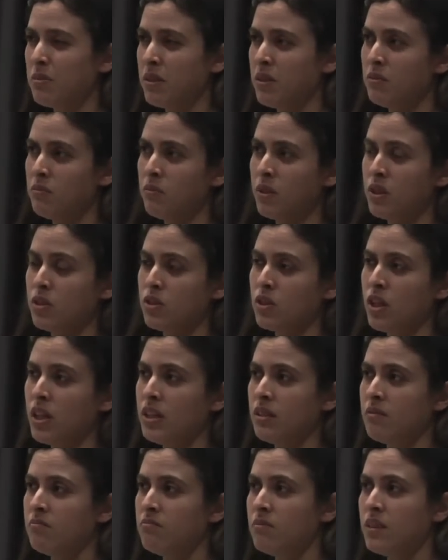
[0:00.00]
but when you're
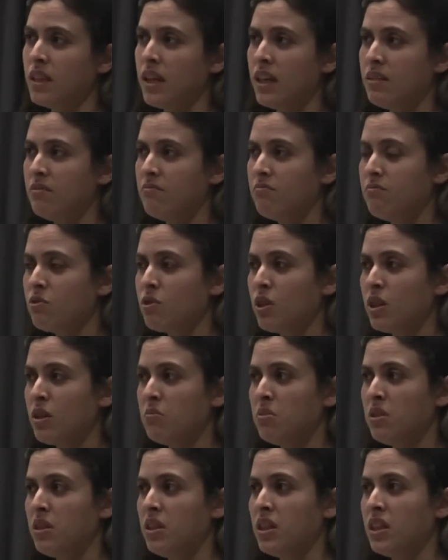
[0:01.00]
trying to get
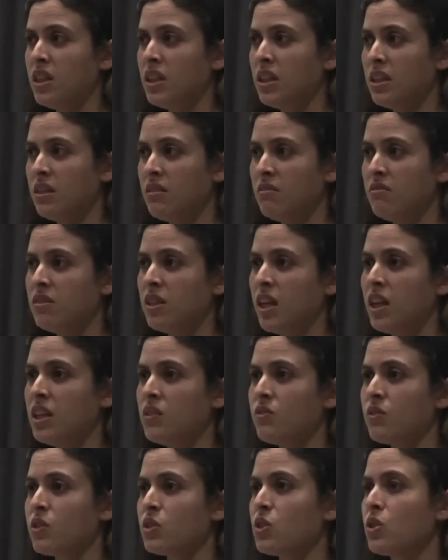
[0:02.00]
credibility in
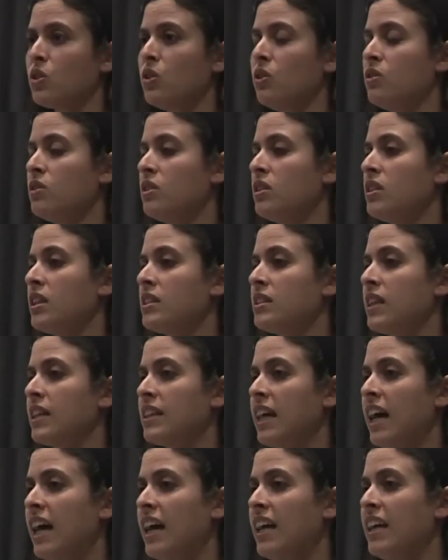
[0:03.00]
scientific journals and things
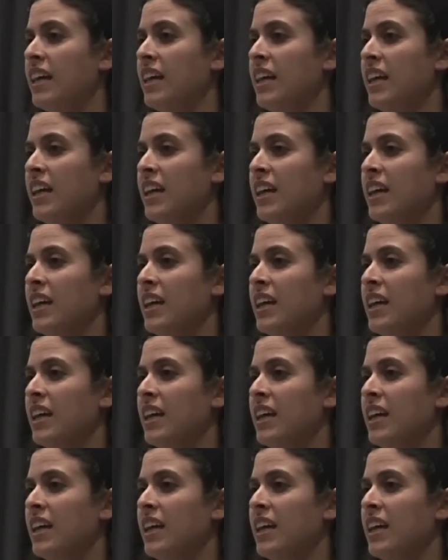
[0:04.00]
like that,